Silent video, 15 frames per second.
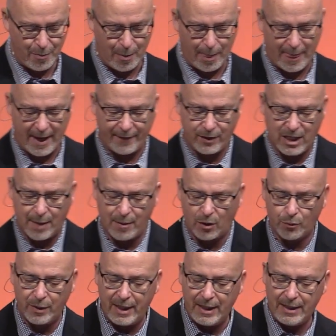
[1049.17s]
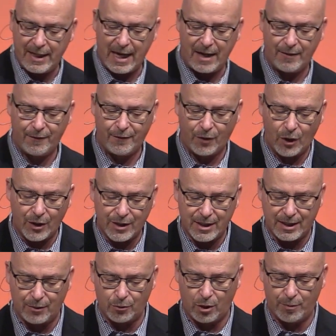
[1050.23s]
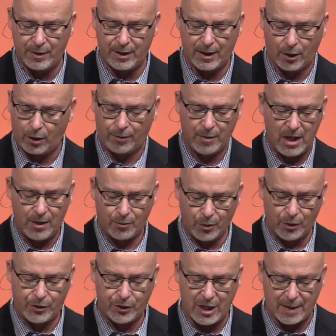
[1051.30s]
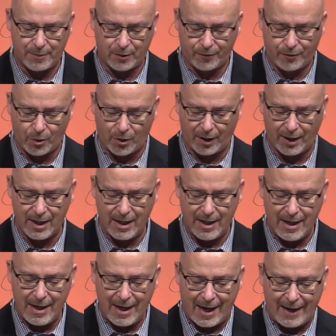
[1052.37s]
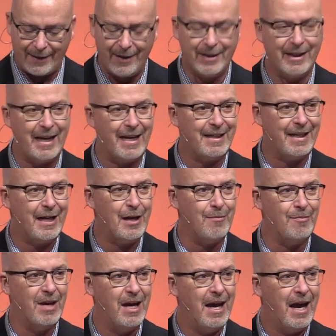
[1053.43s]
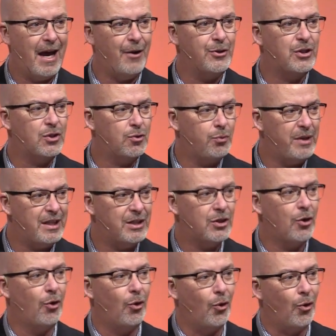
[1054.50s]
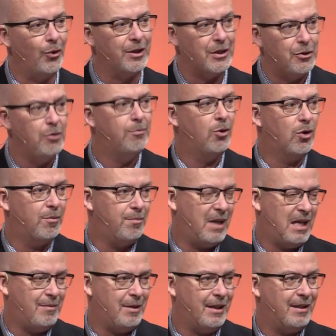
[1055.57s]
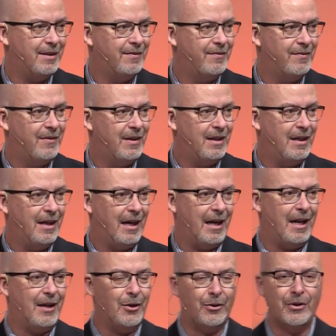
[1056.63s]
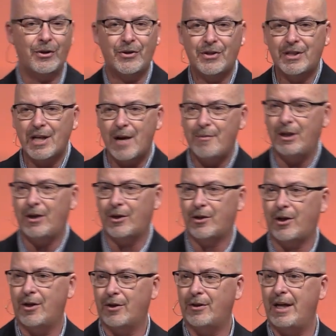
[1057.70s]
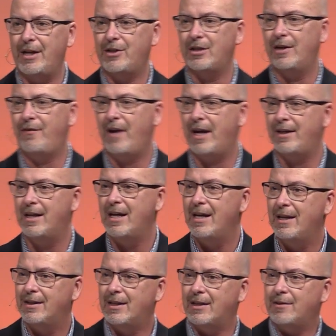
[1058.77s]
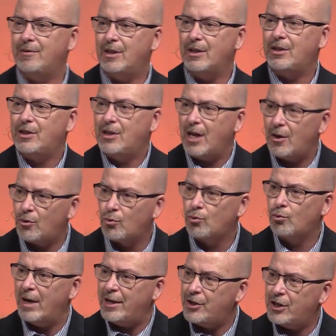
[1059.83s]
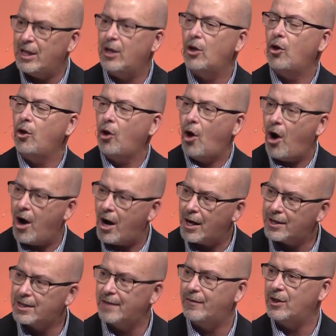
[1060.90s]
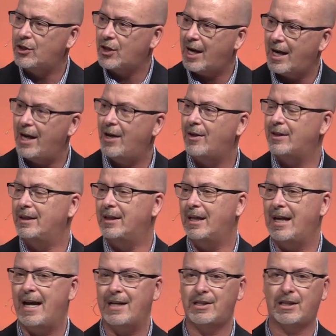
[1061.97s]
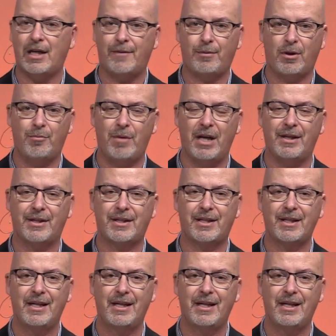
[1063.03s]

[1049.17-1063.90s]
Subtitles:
Every time I read that verse in Ruth chapter 4, I think of that hymn, "How Sweet to Hold a Newborn Baby." And I know there's some in our congregation have had the gut-wrenching loss of a child in the last couple of months.